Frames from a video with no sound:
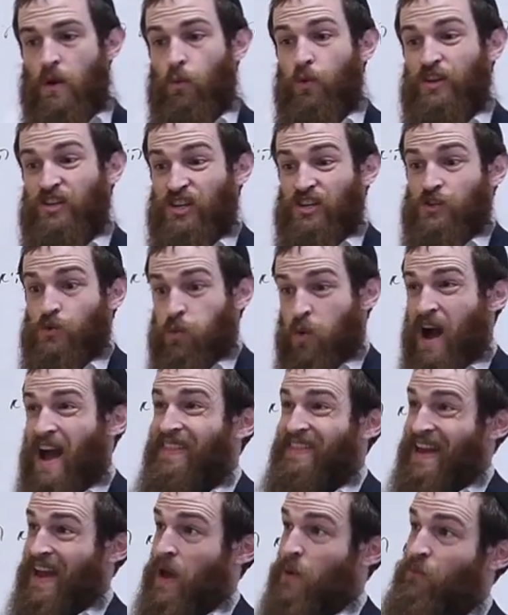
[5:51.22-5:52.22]
which is
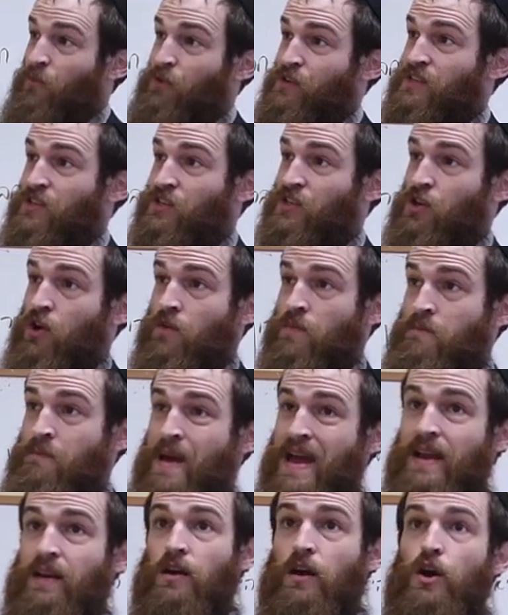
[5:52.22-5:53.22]
why the emphasis on
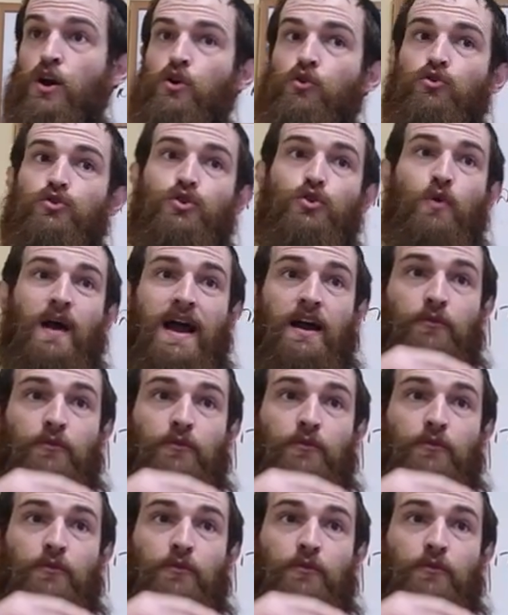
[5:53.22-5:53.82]
men to